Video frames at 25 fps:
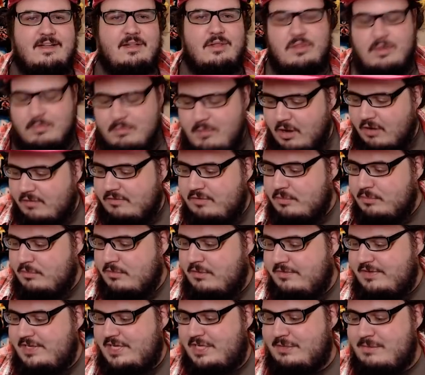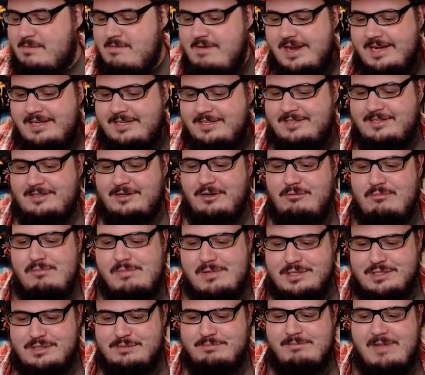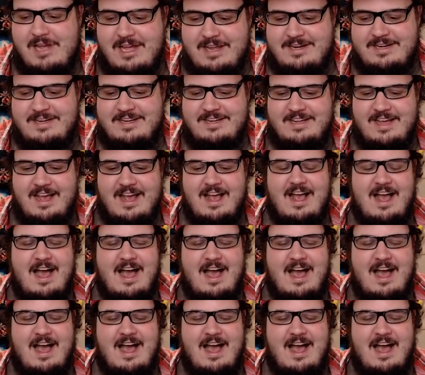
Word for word: The Marvel movies make so much money.